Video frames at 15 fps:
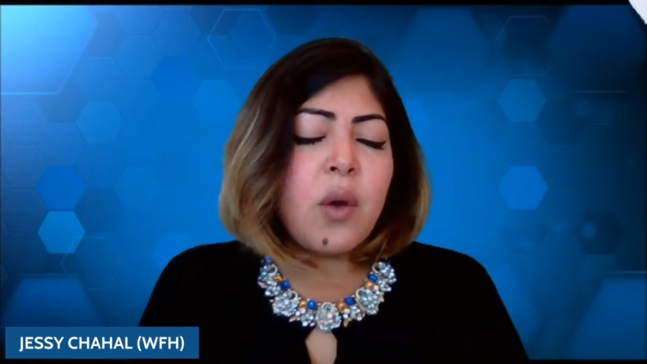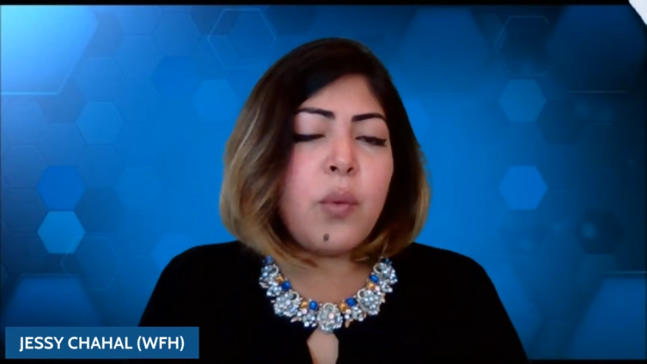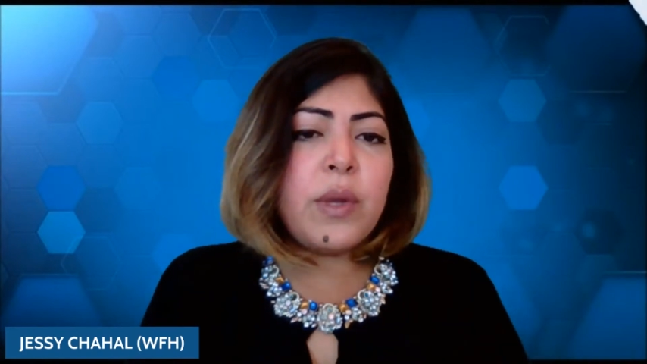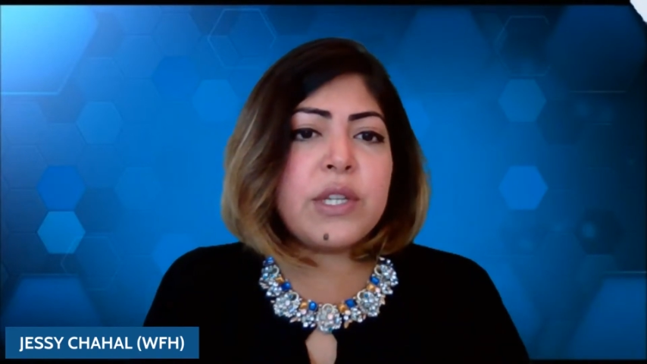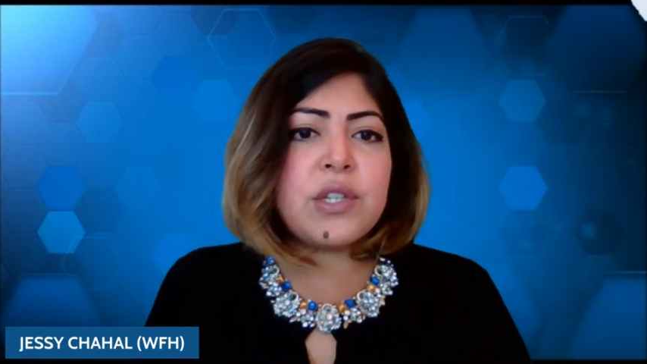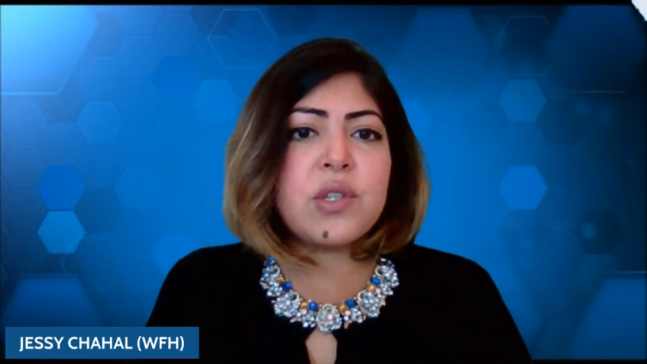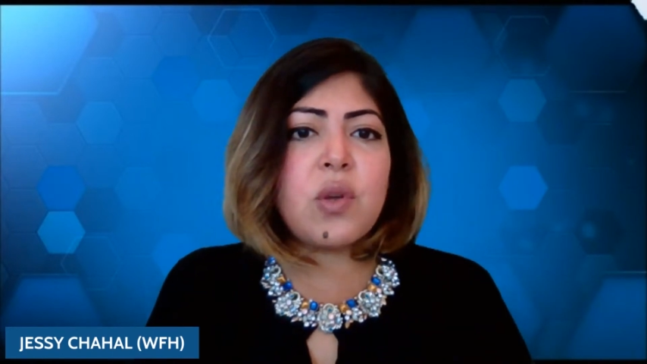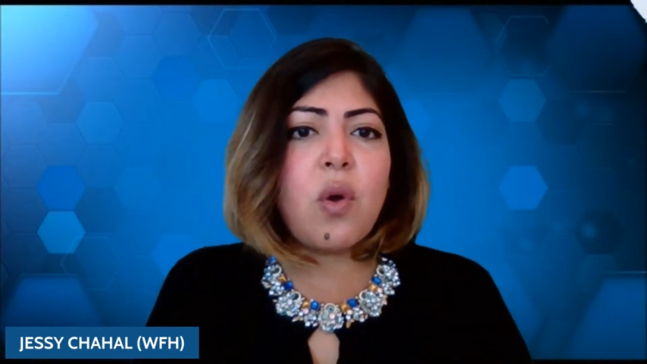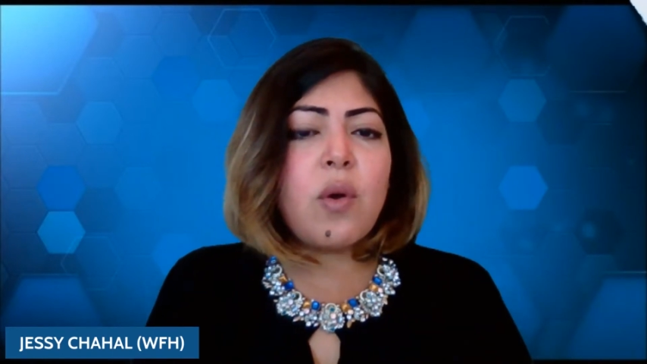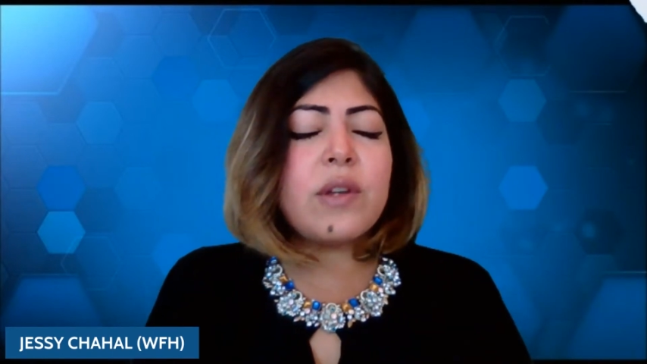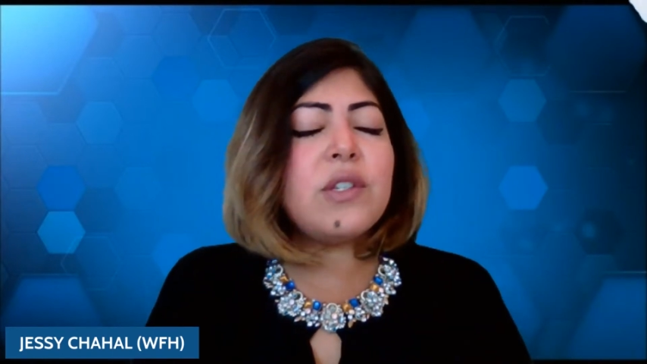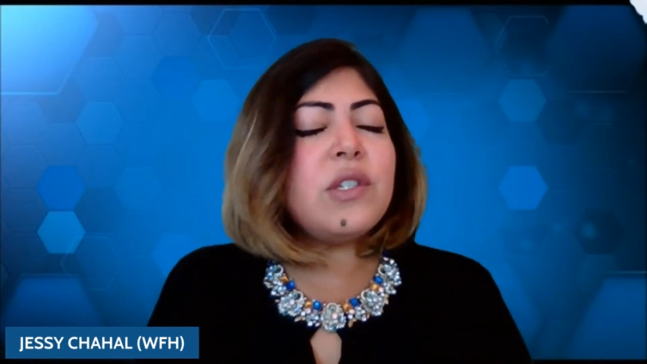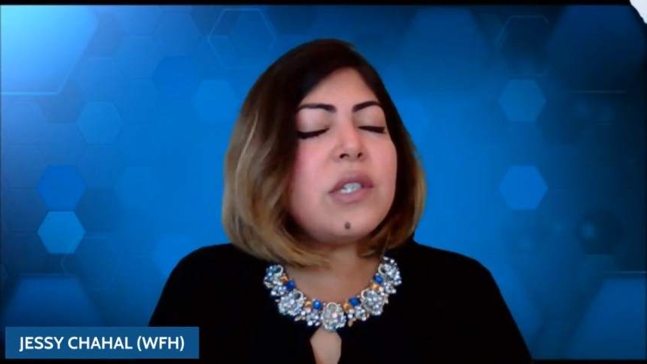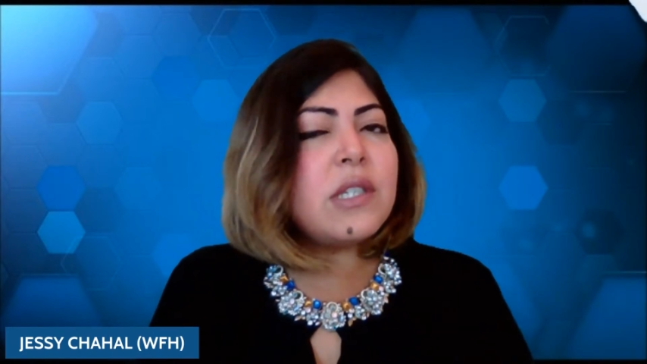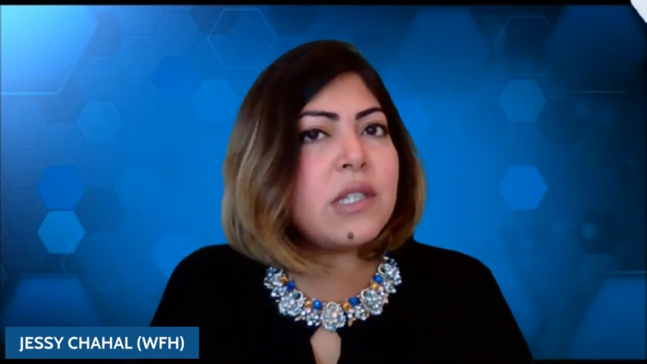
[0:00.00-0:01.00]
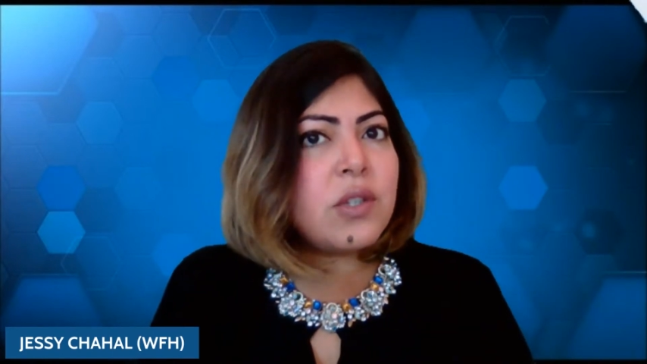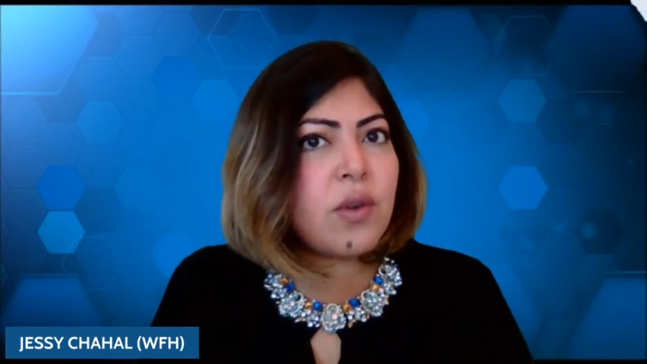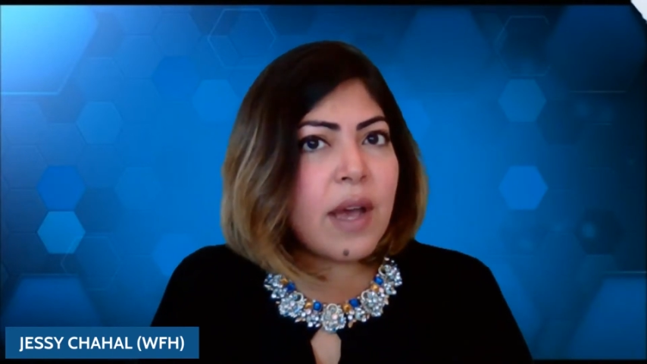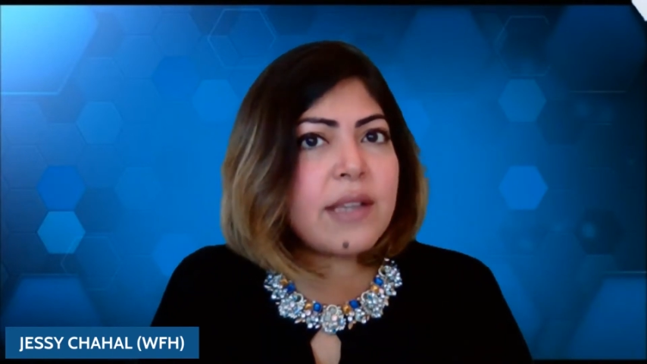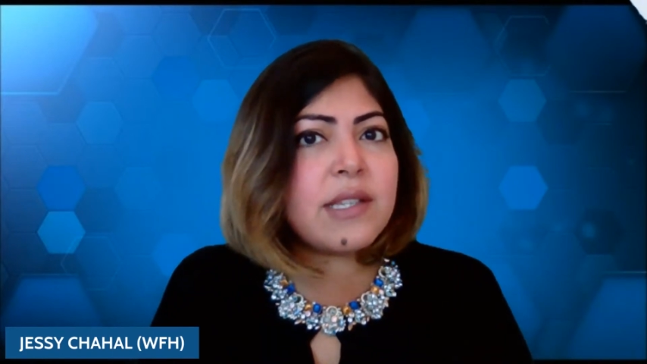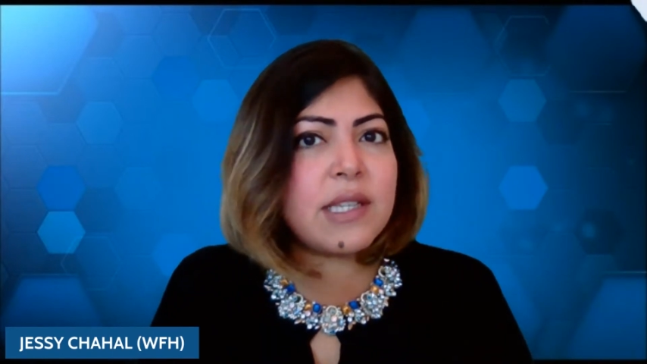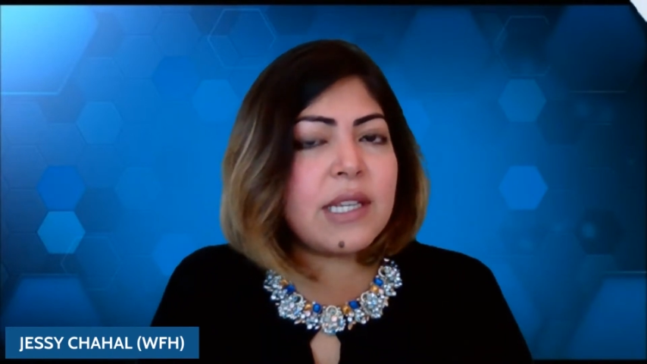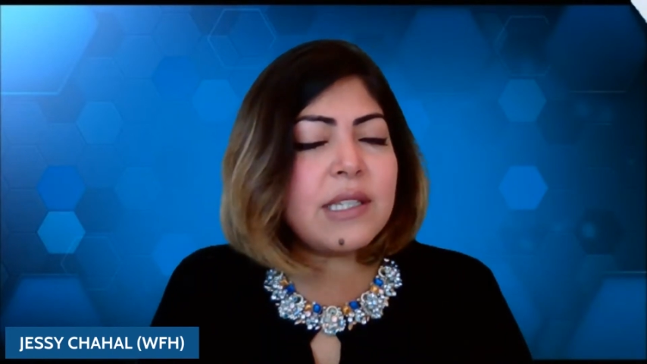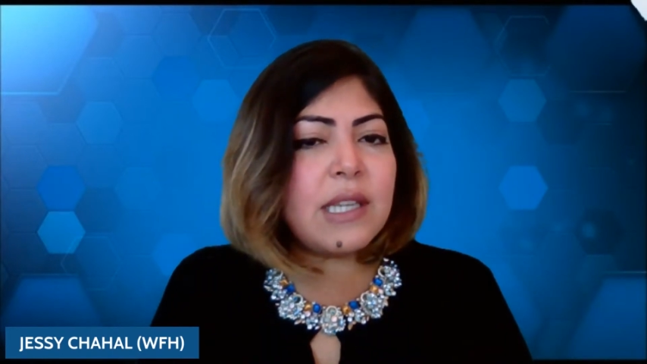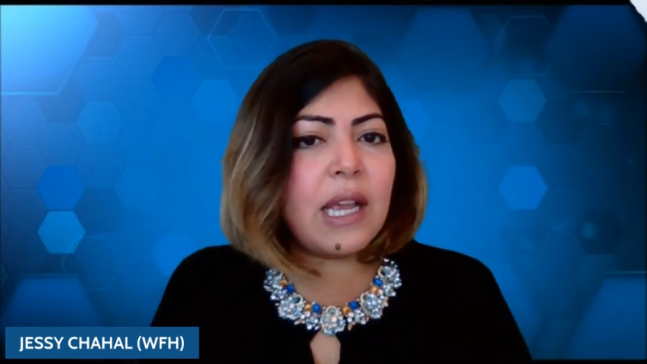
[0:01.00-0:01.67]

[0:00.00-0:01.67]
which saw a drastic